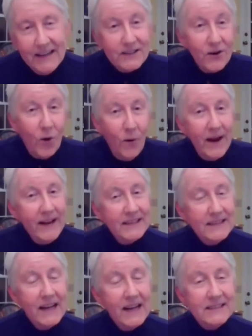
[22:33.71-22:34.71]
So go
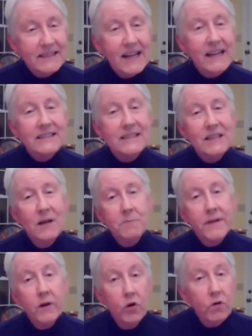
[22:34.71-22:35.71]
in and set
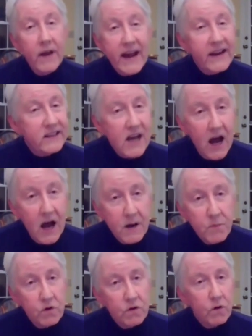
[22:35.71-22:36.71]
something, a little egg
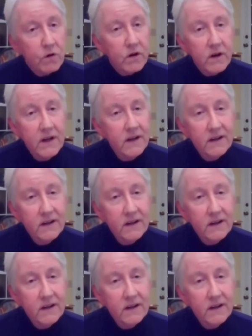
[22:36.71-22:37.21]
timer